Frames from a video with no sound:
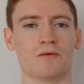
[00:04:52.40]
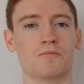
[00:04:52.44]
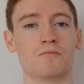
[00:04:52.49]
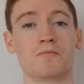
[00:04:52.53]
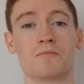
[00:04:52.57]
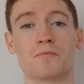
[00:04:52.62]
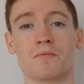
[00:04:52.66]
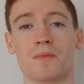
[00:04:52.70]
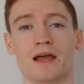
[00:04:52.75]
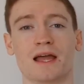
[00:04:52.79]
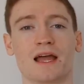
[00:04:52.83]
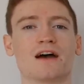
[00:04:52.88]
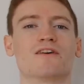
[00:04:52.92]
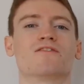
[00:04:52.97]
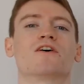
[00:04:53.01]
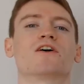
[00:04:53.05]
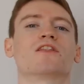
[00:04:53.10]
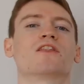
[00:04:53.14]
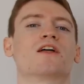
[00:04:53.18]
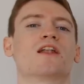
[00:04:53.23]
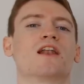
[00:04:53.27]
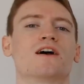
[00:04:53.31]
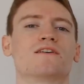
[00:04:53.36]
may have
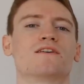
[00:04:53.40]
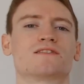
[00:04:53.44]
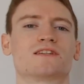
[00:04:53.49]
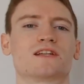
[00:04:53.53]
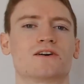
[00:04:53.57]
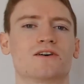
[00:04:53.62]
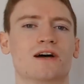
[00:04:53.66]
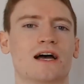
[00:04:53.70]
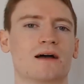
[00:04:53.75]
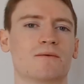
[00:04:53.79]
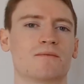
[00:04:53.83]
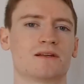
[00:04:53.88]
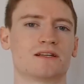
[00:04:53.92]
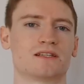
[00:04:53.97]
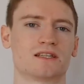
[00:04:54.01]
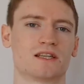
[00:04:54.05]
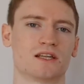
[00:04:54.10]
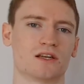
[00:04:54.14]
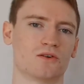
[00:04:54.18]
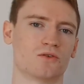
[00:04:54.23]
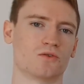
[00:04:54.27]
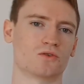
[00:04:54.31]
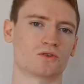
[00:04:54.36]
other lifestyle habits
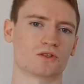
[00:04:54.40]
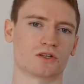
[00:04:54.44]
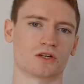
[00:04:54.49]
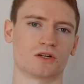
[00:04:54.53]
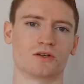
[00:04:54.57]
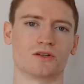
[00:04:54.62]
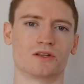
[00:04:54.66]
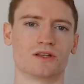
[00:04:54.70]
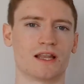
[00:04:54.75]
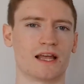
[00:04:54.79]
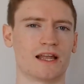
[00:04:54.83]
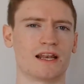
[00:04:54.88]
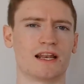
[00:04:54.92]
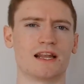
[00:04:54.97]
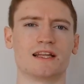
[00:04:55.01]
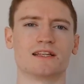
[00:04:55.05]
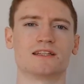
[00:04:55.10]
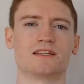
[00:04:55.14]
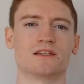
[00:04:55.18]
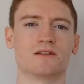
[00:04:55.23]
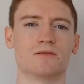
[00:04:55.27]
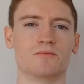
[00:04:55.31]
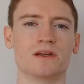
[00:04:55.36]
that also then
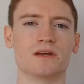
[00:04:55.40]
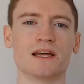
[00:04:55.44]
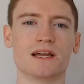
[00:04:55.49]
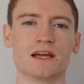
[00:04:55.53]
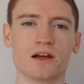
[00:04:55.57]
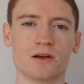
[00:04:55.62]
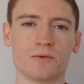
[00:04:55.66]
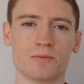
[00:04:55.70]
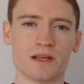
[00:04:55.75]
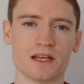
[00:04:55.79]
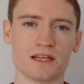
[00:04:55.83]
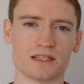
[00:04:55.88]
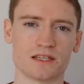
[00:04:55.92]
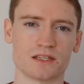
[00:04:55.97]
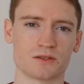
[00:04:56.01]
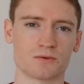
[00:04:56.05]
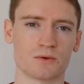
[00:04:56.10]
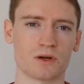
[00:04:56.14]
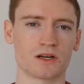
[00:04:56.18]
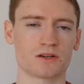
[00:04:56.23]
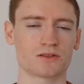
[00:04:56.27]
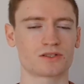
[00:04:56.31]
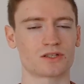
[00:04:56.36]
lead to them being obese as
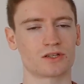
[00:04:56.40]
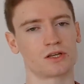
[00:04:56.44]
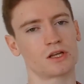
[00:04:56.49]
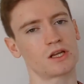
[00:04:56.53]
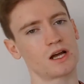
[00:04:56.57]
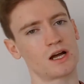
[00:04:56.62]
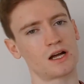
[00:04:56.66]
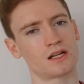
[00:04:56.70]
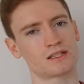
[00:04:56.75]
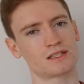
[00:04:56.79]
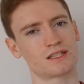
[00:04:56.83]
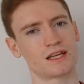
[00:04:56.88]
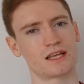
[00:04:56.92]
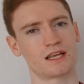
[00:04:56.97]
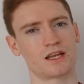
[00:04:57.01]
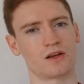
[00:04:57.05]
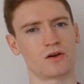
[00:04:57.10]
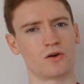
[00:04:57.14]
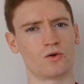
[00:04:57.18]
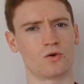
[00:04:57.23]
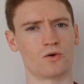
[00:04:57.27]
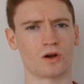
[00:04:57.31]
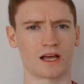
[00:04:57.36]
well. So you can't take
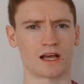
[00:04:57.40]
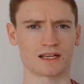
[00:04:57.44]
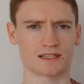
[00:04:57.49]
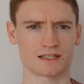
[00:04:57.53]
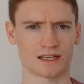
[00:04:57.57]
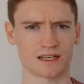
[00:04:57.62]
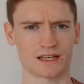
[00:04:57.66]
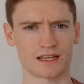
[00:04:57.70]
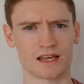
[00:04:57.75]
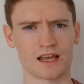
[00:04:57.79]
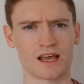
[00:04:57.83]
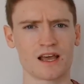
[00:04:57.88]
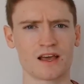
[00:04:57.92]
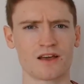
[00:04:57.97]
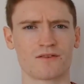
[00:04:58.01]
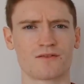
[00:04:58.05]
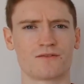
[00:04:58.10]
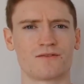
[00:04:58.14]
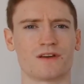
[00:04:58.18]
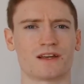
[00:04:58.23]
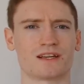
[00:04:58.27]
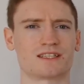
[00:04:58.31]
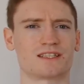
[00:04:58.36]
it all as a
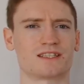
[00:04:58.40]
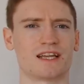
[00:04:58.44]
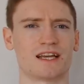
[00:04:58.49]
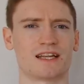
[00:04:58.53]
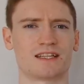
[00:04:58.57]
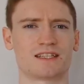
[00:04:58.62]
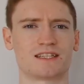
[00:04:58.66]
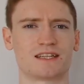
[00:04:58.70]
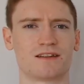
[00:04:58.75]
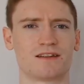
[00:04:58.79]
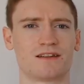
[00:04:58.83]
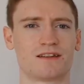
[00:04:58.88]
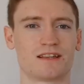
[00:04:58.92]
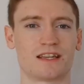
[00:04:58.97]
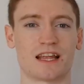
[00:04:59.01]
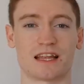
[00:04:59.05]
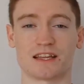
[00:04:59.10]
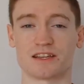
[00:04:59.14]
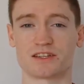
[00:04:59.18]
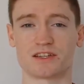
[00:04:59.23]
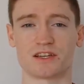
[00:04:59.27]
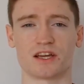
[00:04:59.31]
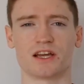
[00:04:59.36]
fixed dead
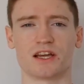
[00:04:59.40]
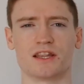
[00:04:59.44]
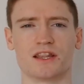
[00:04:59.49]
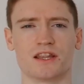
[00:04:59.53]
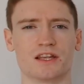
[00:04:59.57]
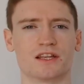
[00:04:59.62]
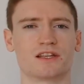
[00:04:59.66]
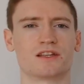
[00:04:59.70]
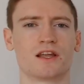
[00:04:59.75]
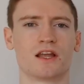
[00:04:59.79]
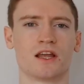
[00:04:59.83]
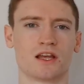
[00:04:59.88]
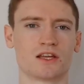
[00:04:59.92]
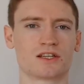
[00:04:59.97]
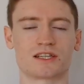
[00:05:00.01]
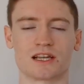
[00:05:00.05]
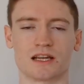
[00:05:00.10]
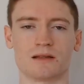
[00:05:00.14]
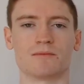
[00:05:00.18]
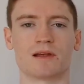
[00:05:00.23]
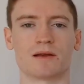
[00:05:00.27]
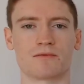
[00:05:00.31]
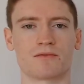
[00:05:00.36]
certain that
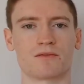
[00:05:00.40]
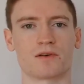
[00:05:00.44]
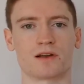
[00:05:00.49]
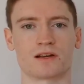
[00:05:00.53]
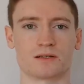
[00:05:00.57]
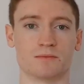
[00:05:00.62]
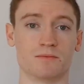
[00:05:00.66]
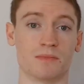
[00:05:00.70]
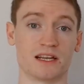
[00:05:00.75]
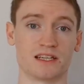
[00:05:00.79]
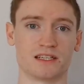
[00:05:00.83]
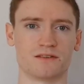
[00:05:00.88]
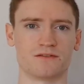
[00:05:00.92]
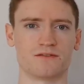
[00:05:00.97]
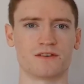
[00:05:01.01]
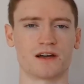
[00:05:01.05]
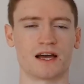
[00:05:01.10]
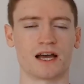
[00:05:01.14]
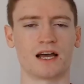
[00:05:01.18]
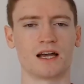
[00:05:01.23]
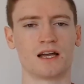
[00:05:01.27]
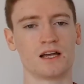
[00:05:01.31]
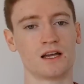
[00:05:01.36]
sleep deprivation makes you
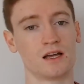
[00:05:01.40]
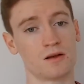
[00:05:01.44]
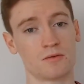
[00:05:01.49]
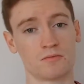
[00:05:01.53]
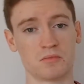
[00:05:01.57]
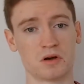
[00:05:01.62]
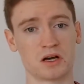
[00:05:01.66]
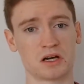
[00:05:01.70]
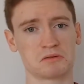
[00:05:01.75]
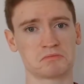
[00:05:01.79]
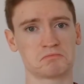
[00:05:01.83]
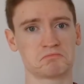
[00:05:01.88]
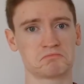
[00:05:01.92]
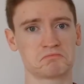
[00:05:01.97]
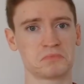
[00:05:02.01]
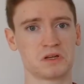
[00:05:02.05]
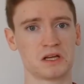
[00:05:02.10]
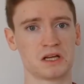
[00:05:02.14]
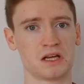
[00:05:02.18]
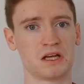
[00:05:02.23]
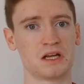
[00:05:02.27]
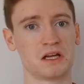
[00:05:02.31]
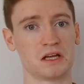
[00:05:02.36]
fat, but
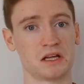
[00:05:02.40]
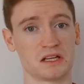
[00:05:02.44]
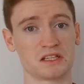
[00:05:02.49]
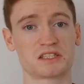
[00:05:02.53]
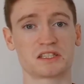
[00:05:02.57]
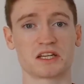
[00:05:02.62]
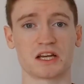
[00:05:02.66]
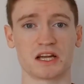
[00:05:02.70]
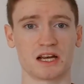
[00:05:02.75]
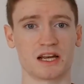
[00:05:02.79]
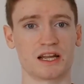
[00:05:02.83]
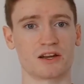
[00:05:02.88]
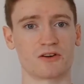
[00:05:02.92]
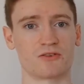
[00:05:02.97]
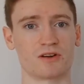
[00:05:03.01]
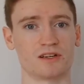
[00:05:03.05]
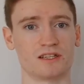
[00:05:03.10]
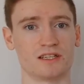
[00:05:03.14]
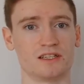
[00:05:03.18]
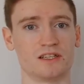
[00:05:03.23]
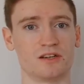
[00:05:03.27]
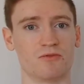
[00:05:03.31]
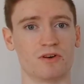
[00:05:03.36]
certainly
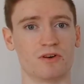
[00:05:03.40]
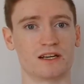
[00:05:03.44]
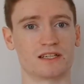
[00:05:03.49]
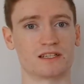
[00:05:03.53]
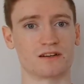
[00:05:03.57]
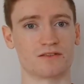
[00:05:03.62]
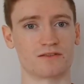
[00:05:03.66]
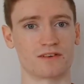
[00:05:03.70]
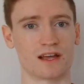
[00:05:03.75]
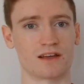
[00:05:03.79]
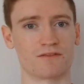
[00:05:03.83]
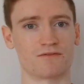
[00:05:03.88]
increases your risk of getting